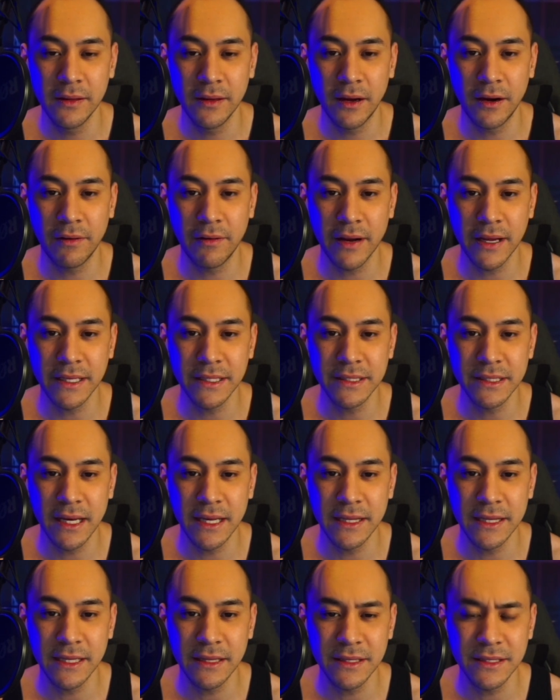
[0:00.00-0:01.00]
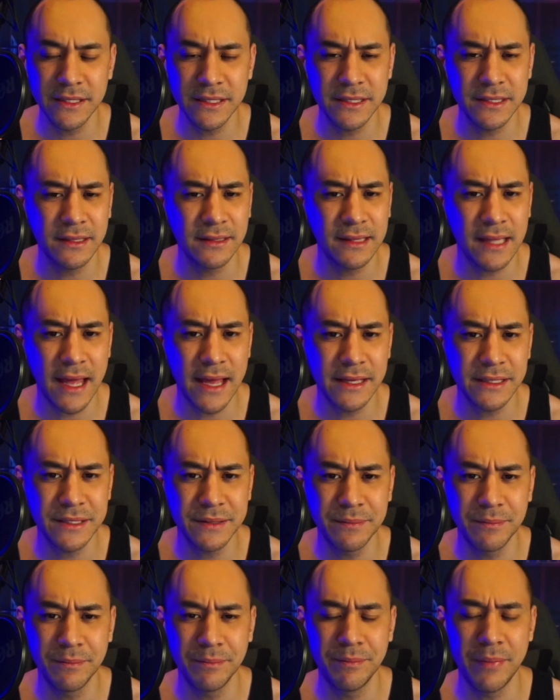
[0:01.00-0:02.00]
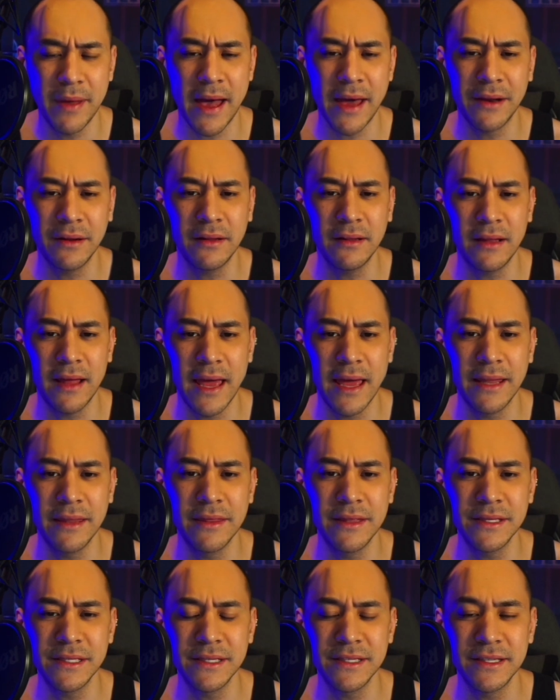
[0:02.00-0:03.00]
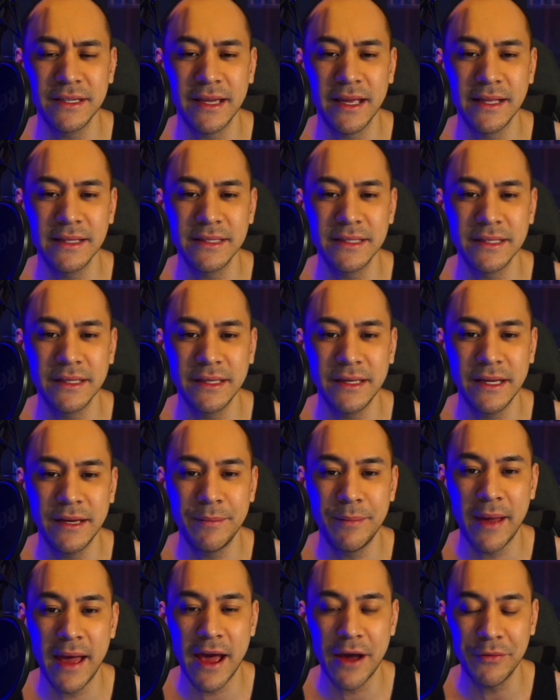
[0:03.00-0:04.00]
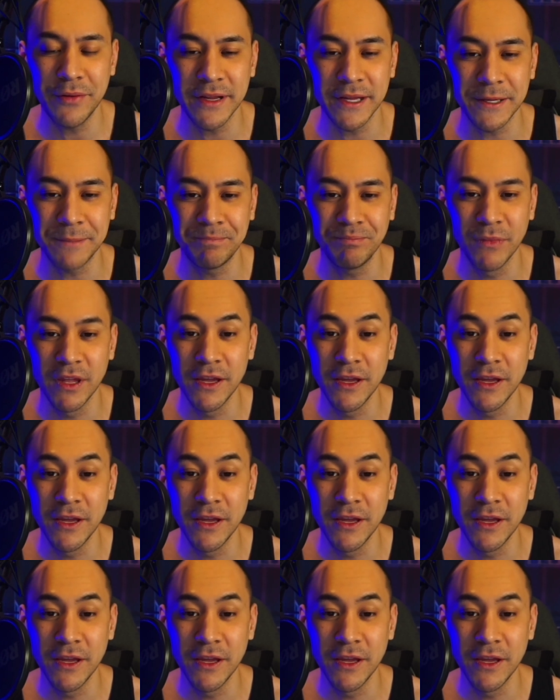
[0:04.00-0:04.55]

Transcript: All right, I think this is the last battle, and this is against a Hippowdon,